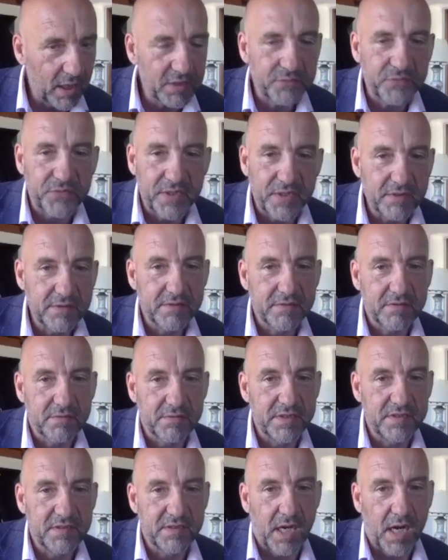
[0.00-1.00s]
of
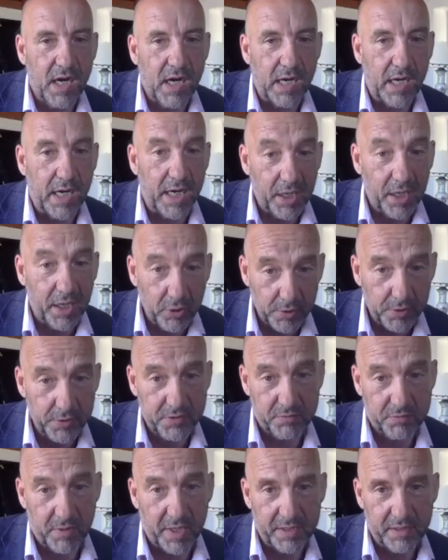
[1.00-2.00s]
industries are
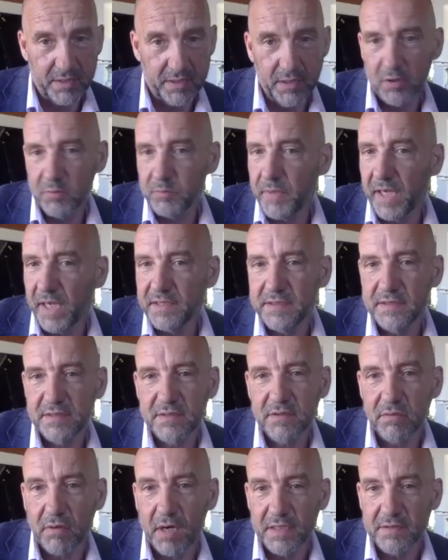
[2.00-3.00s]
hurt right now by this
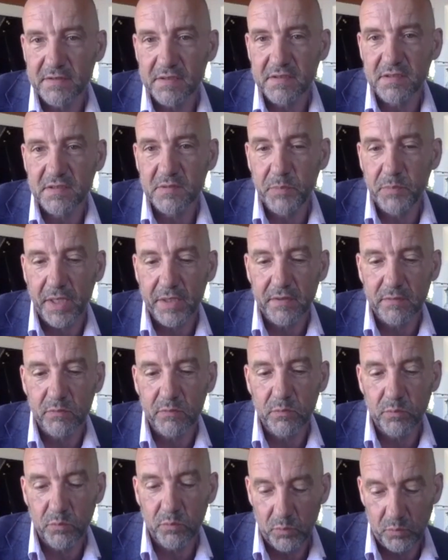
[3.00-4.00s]
crisis, but
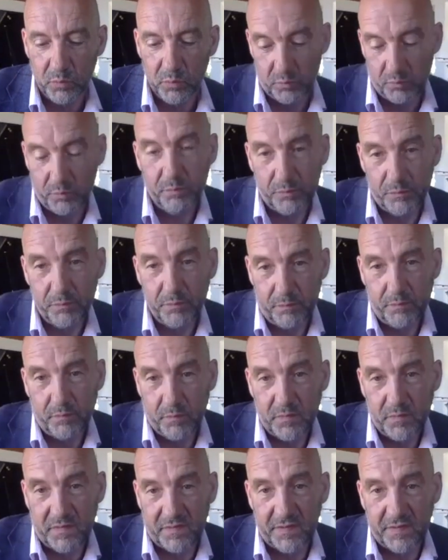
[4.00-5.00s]

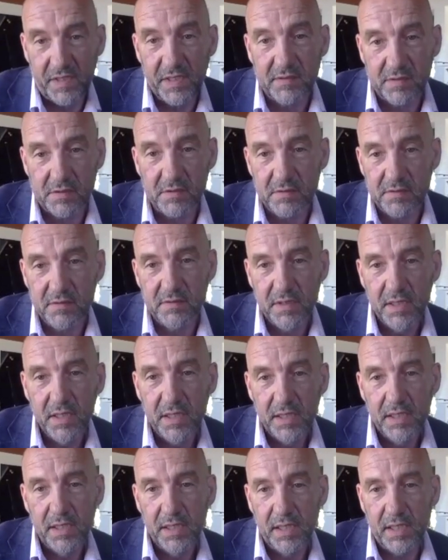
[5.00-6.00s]
theaters
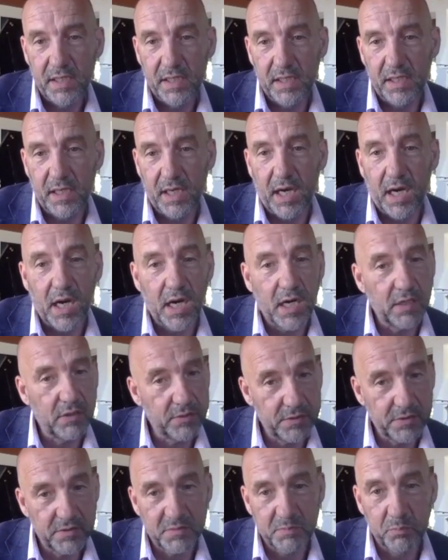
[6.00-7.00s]
are
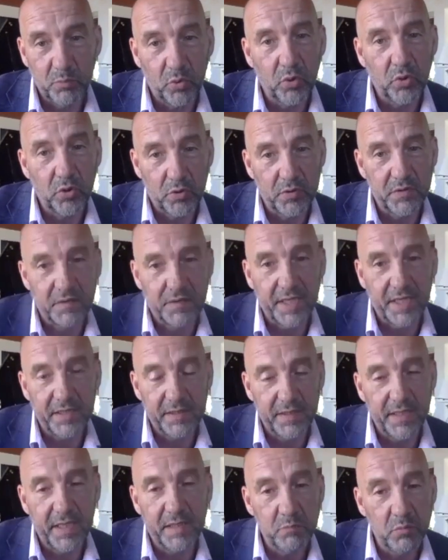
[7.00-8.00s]
hurt more
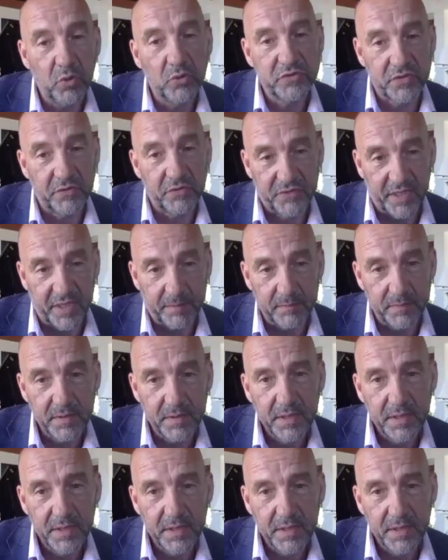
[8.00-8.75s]
than most of them.